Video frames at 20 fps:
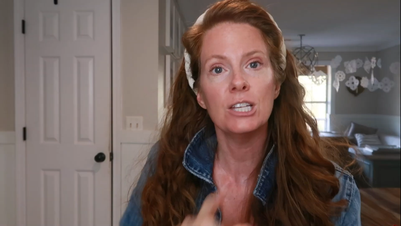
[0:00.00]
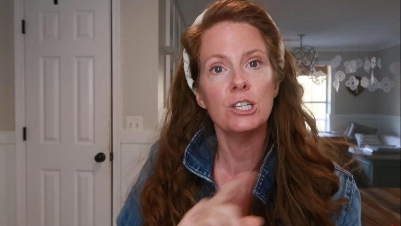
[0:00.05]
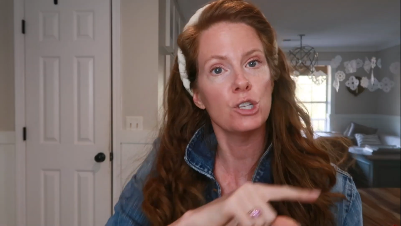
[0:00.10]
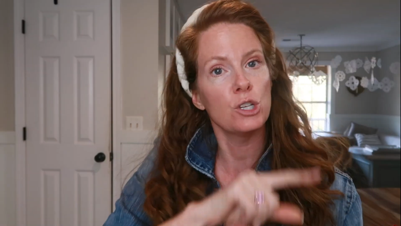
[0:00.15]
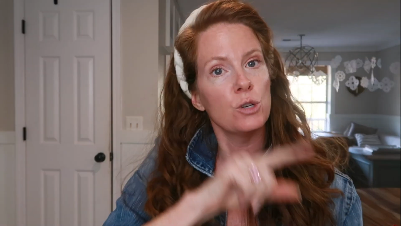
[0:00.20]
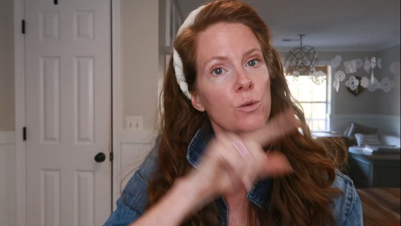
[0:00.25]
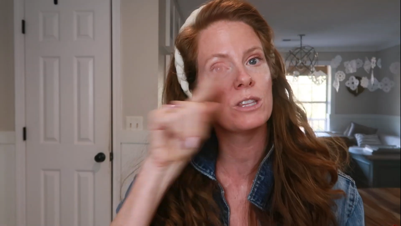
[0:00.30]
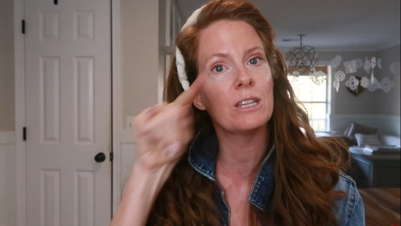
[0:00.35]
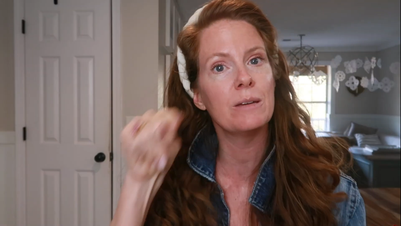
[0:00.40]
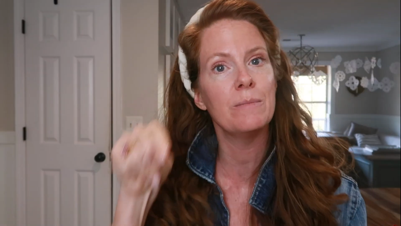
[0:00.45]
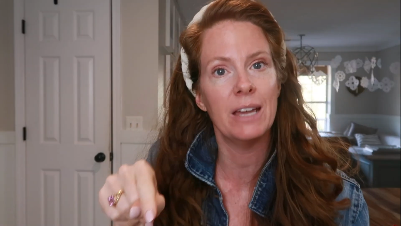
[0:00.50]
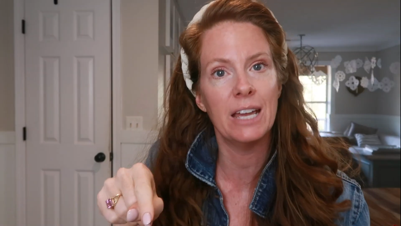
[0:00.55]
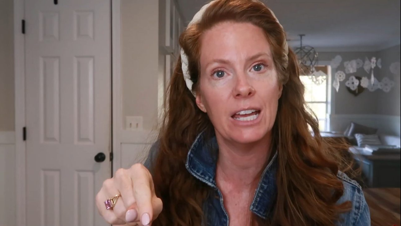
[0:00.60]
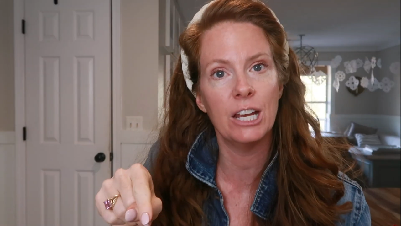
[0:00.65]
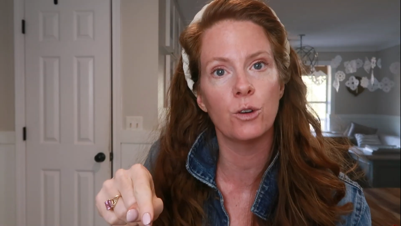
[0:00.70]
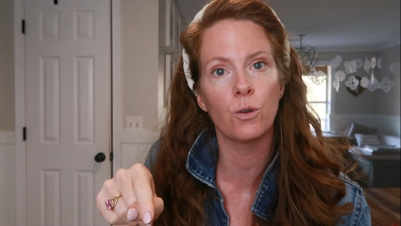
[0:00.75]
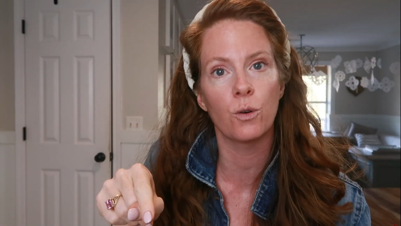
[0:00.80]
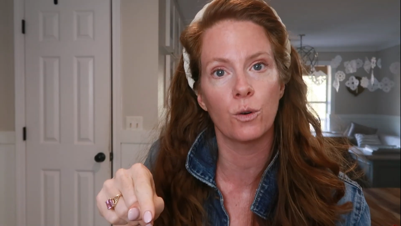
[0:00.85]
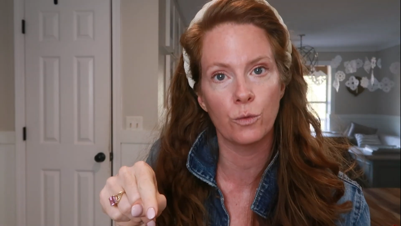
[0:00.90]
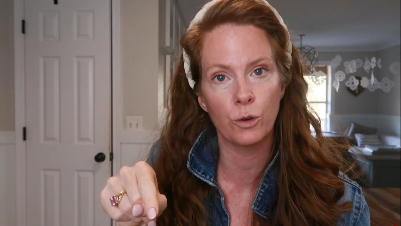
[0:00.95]
So you want them
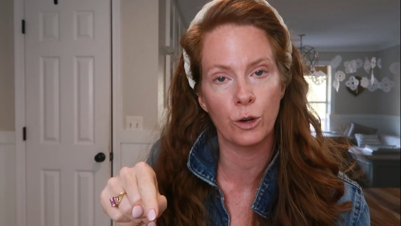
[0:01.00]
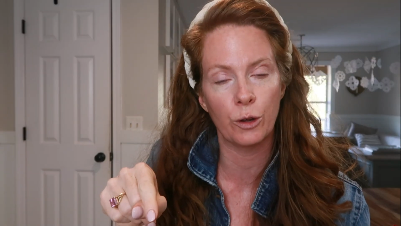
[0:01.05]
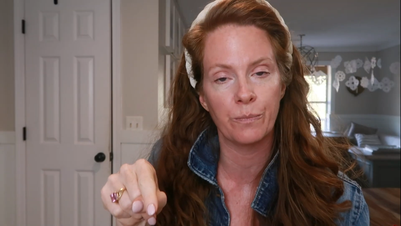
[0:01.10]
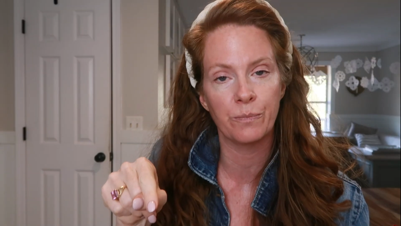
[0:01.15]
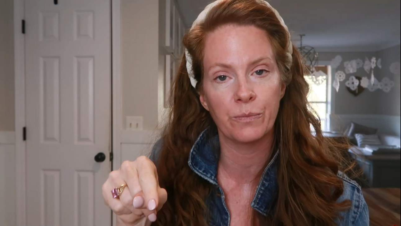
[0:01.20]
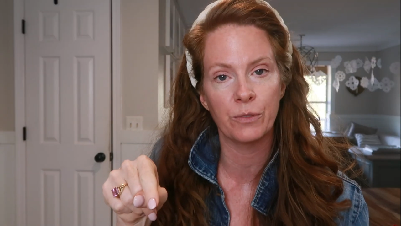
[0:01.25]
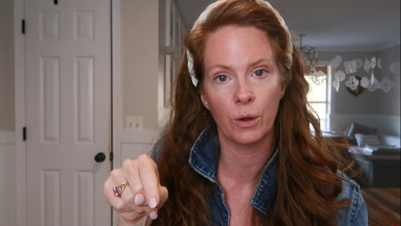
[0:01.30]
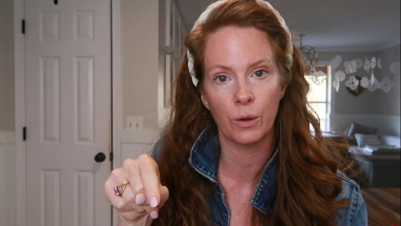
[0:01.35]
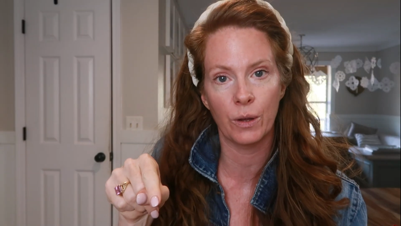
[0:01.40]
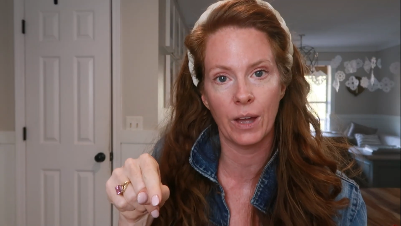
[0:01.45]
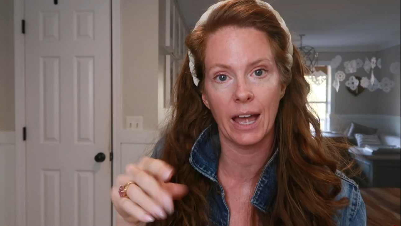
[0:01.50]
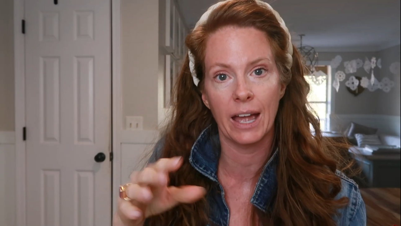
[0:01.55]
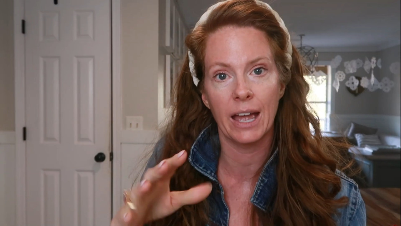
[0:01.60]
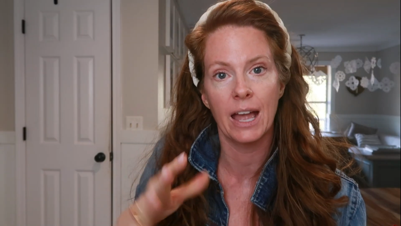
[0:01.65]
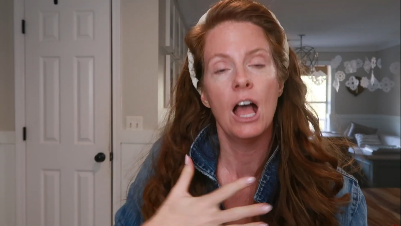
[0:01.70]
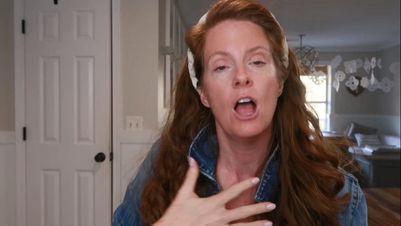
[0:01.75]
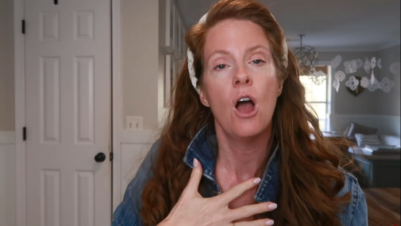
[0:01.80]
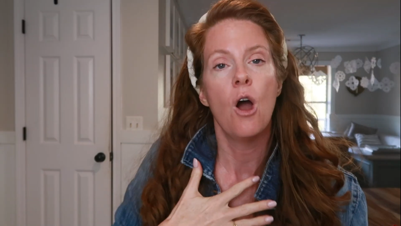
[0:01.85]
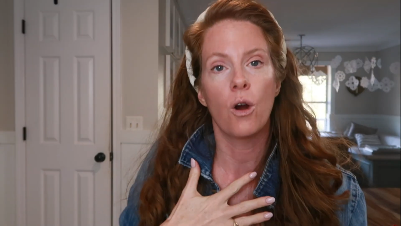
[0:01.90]
in your room, okay?